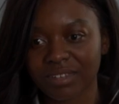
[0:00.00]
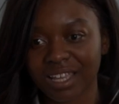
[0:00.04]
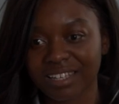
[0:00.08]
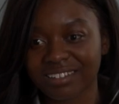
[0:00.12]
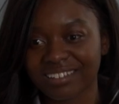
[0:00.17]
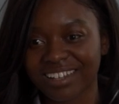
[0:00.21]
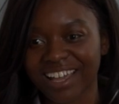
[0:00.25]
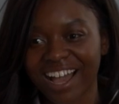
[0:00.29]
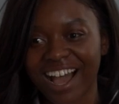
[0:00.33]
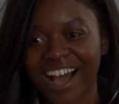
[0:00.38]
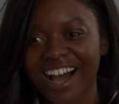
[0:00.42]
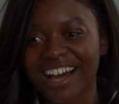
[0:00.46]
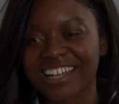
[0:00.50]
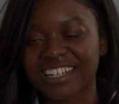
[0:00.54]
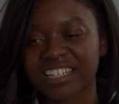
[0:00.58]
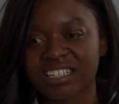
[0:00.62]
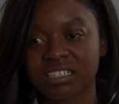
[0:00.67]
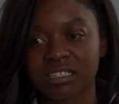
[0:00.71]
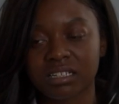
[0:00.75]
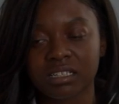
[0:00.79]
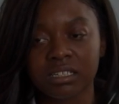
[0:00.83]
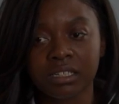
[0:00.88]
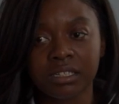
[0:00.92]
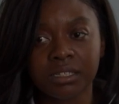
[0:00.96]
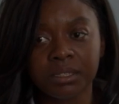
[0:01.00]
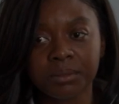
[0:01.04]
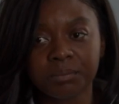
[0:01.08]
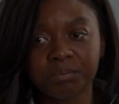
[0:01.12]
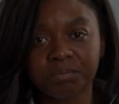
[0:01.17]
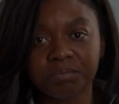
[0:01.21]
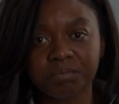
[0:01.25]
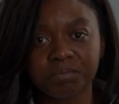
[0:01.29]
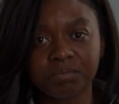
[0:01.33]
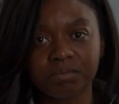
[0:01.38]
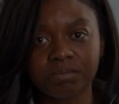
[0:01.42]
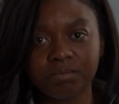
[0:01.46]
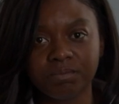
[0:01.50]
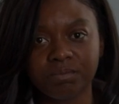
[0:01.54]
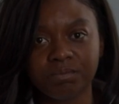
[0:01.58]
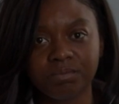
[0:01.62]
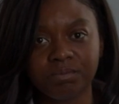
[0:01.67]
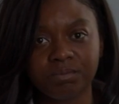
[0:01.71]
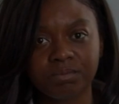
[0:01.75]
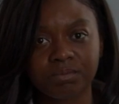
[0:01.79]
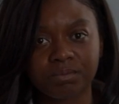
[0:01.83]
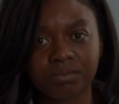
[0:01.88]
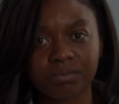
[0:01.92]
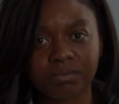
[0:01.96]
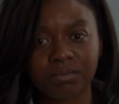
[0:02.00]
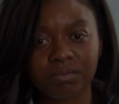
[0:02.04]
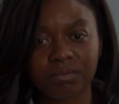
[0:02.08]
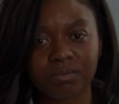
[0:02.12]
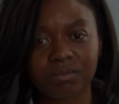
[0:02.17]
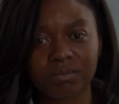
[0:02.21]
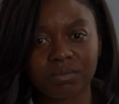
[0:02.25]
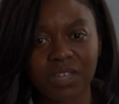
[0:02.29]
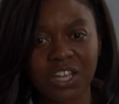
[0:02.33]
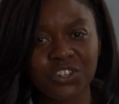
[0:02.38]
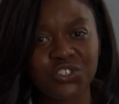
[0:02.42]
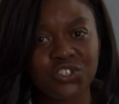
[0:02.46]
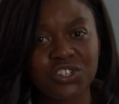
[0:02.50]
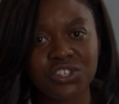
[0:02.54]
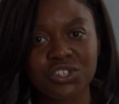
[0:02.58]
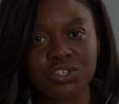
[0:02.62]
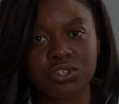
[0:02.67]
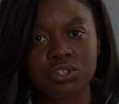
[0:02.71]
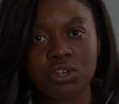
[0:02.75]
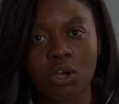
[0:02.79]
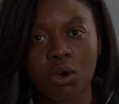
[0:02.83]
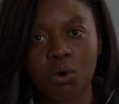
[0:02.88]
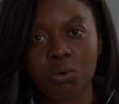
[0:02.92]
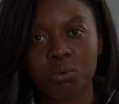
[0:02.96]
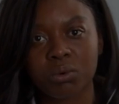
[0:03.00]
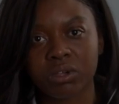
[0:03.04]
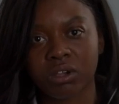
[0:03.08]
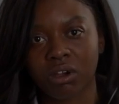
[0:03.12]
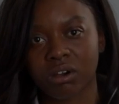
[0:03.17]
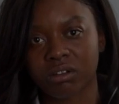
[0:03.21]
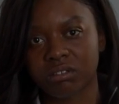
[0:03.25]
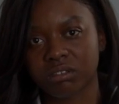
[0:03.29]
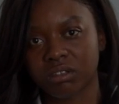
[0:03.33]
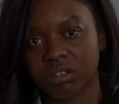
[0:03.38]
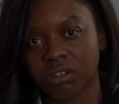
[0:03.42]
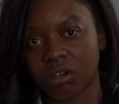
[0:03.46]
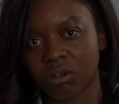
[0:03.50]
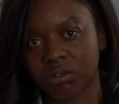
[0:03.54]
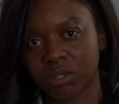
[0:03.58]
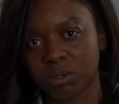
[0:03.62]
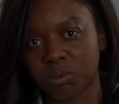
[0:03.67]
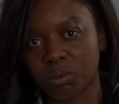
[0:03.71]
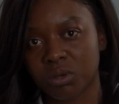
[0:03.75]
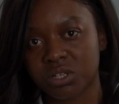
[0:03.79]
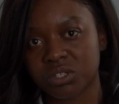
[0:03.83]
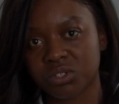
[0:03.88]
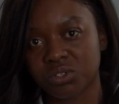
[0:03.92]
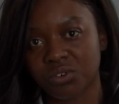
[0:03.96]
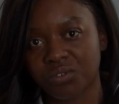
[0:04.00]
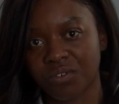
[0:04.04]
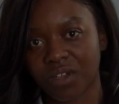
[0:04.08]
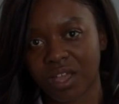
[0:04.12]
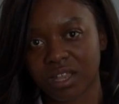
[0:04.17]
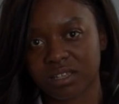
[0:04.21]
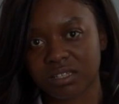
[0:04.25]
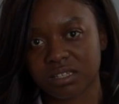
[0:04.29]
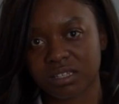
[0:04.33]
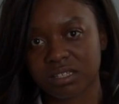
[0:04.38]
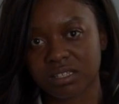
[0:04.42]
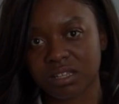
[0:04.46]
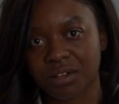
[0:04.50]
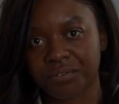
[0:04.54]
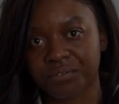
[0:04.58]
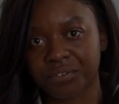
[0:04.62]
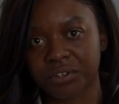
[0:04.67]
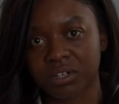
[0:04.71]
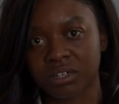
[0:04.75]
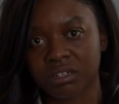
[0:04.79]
in God, and I just know we aren't the only ones who've had to suffer.